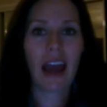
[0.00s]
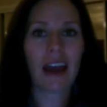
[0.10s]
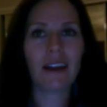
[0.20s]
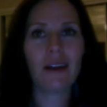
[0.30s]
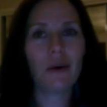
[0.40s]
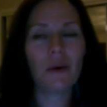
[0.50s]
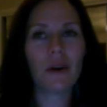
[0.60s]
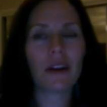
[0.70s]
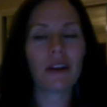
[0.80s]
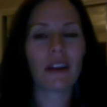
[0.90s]
And I
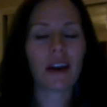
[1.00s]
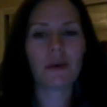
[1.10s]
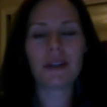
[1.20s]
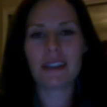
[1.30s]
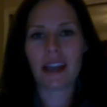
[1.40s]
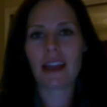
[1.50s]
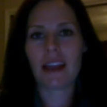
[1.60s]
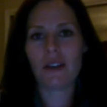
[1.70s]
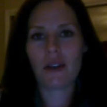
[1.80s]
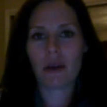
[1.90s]
know they always say
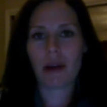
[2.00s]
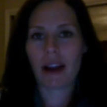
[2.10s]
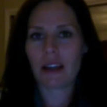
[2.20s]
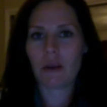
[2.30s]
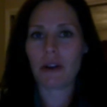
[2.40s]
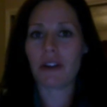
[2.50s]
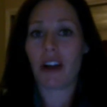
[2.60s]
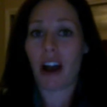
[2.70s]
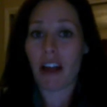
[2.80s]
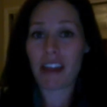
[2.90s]
that you get pregnant when you're
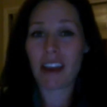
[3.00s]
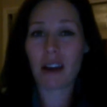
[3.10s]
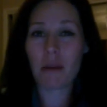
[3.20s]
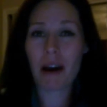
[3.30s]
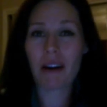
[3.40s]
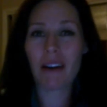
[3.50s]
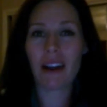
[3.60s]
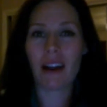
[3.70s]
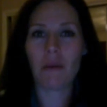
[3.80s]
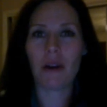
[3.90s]
not thinking about
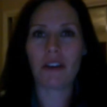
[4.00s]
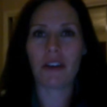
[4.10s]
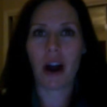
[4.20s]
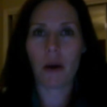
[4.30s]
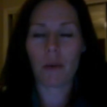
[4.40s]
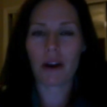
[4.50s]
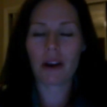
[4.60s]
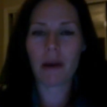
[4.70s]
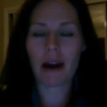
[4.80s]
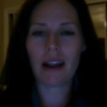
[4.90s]
it and when you're not
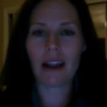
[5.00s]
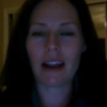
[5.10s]
worried about it.